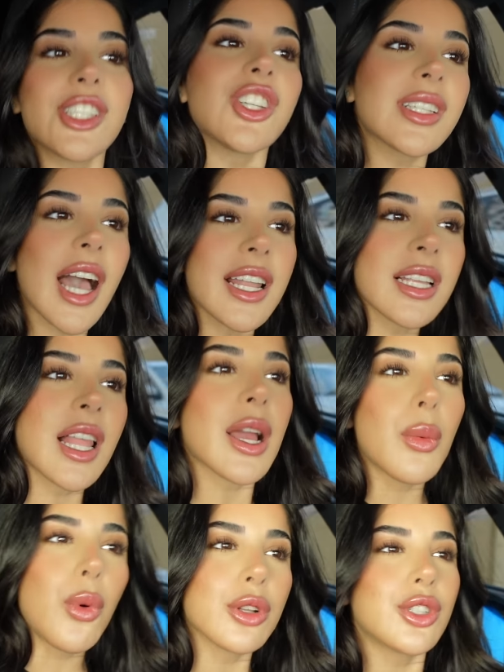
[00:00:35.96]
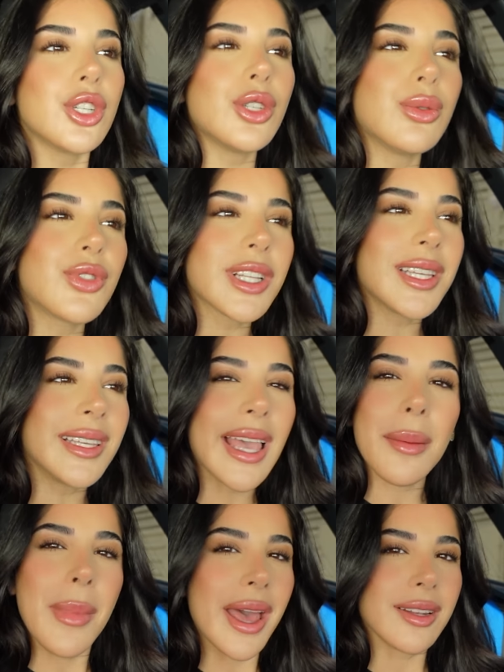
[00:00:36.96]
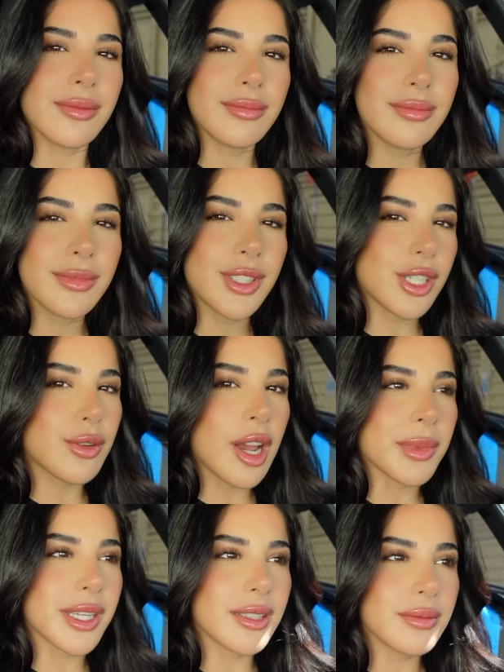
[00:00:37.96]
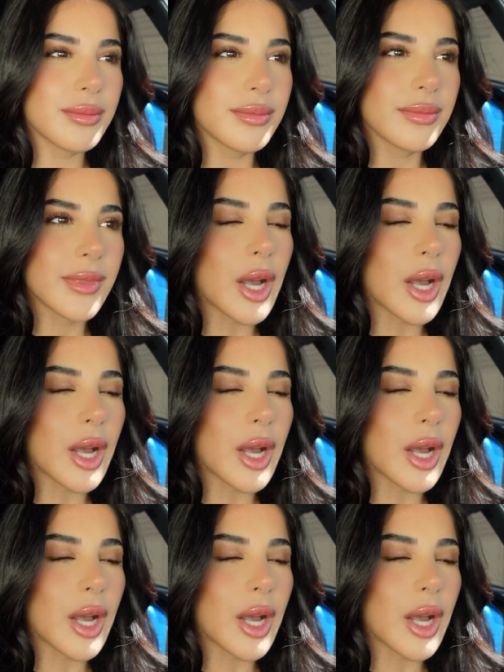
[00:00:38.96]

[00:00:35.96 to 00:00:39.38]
it's just kind of like, what do you really get men? Do you know what I mean?